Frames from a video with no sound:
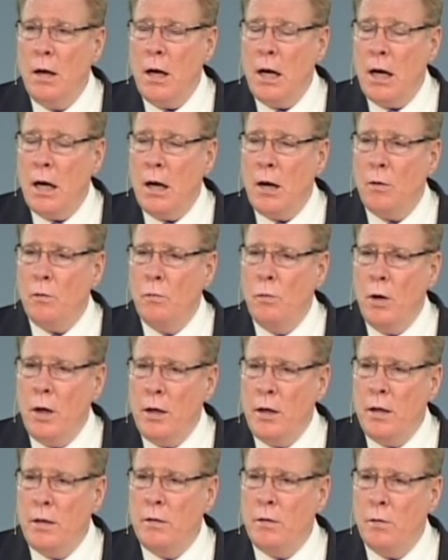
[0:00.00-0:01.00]
uh,
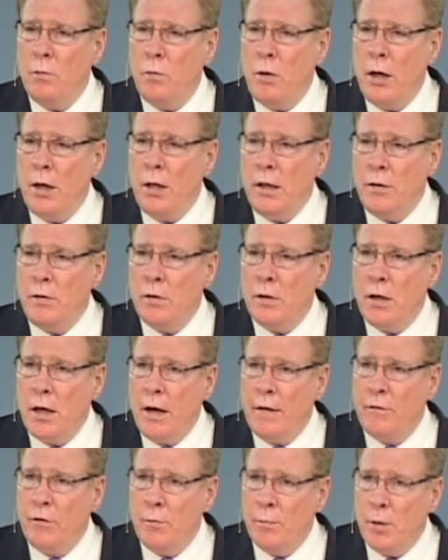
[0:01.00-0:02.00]
running running the
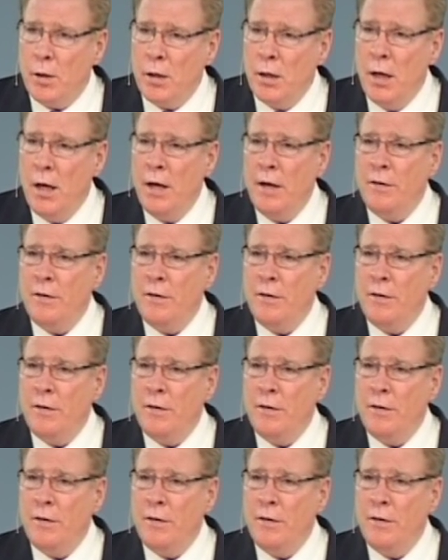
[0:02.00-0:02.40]
government.